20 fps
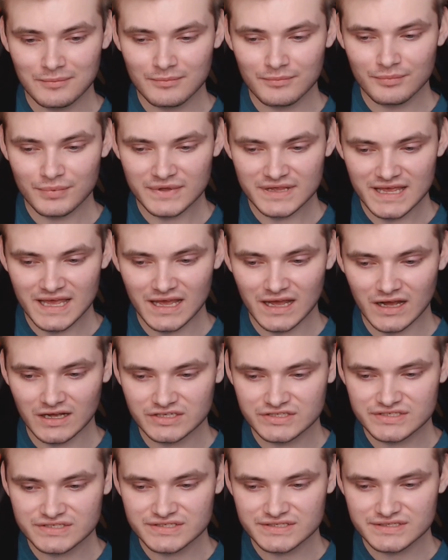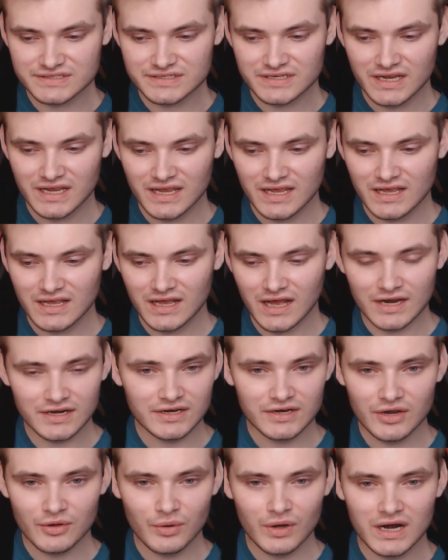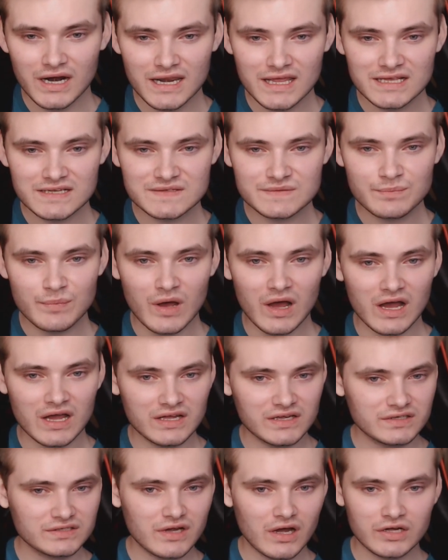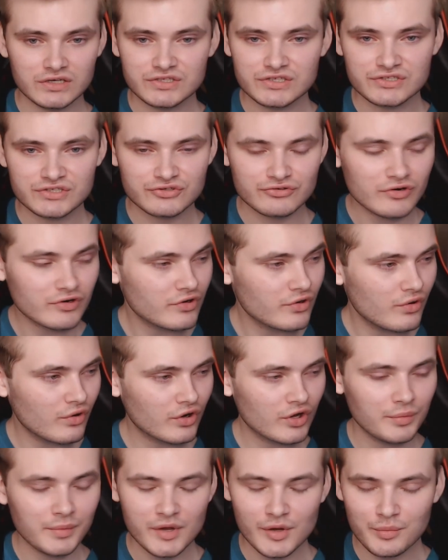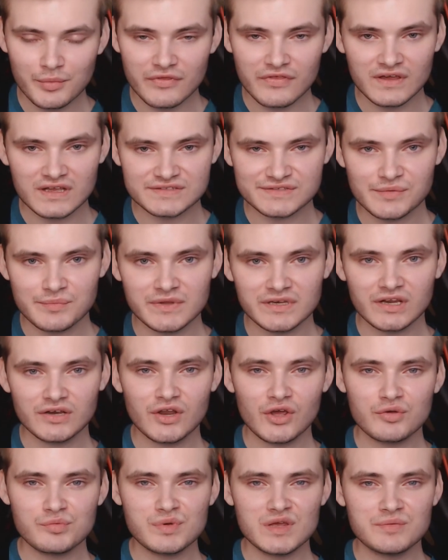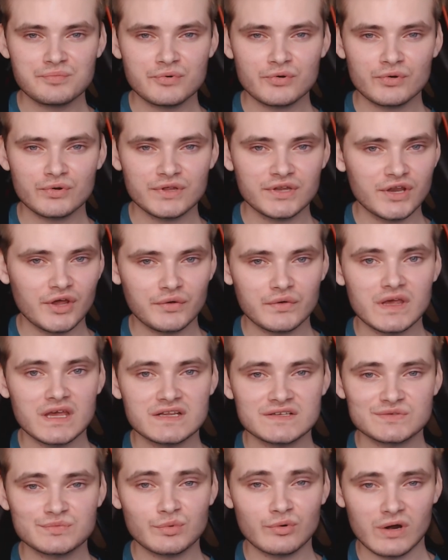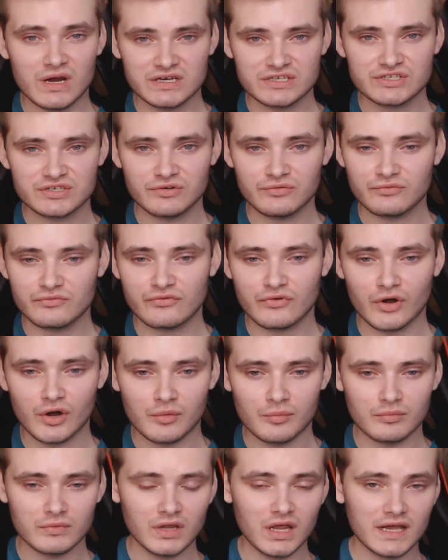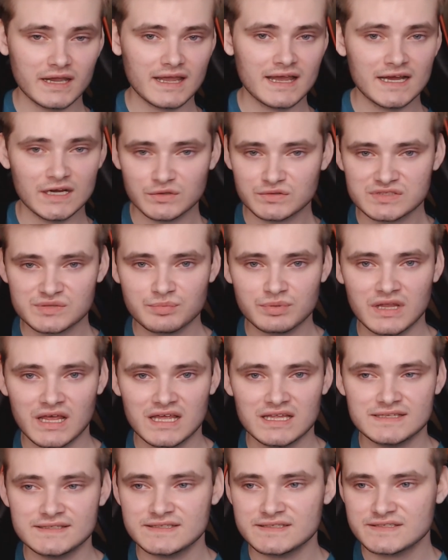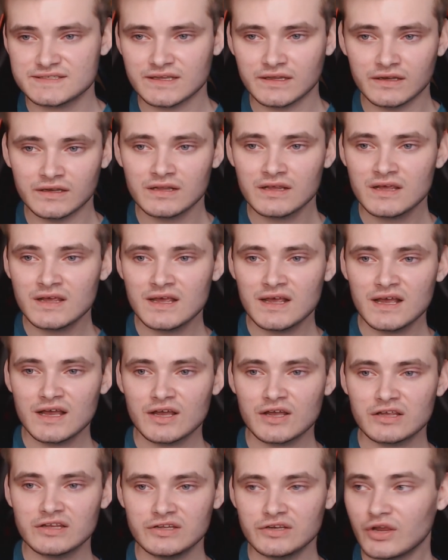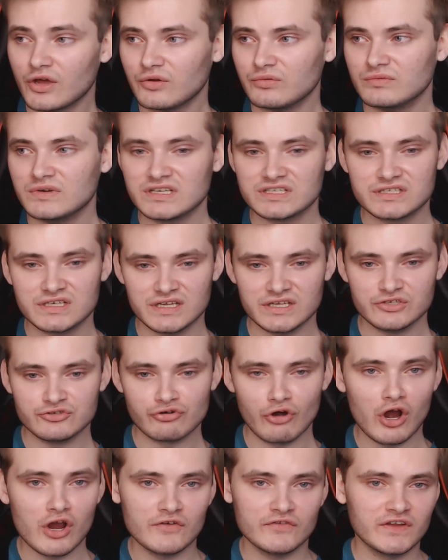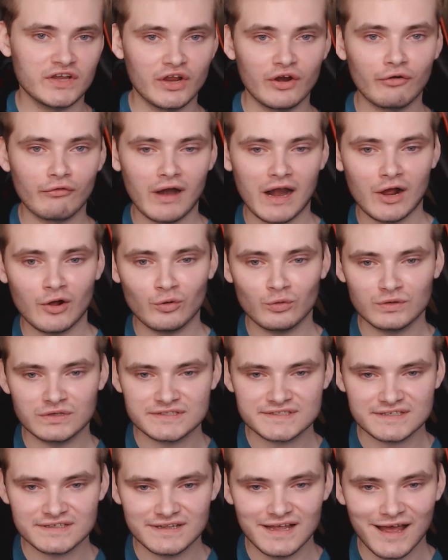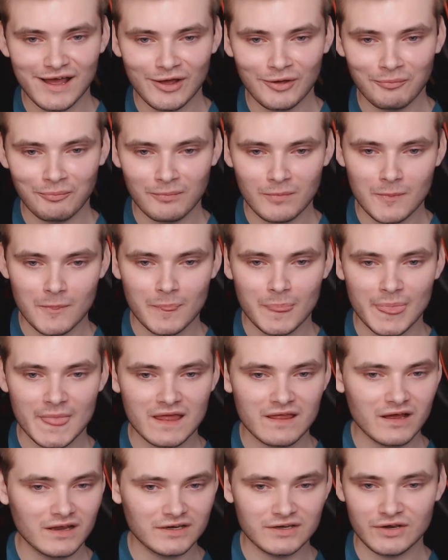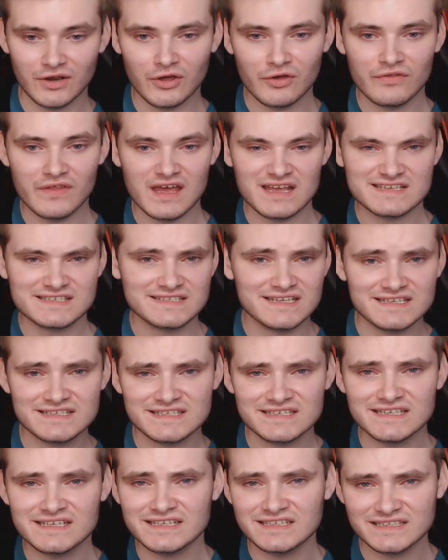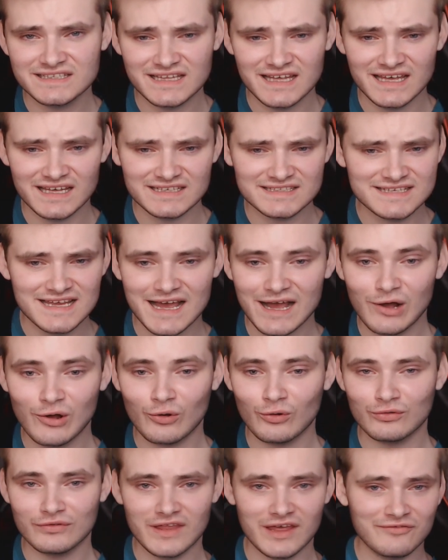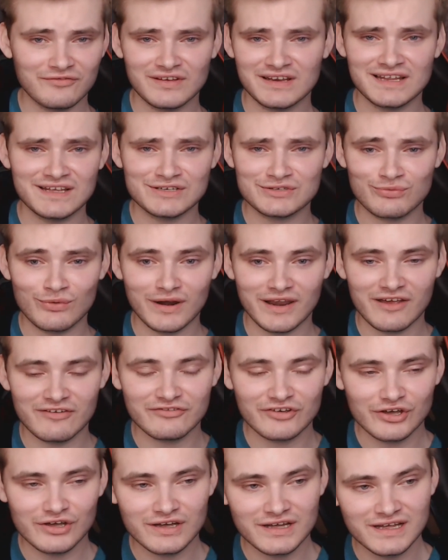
But yeah, I don't know what it is, but I just struggle coming up with things. I mean, I know people, get inspiration from like house plans and, literally driving around, I don't know, their city, their town, their village, whatever,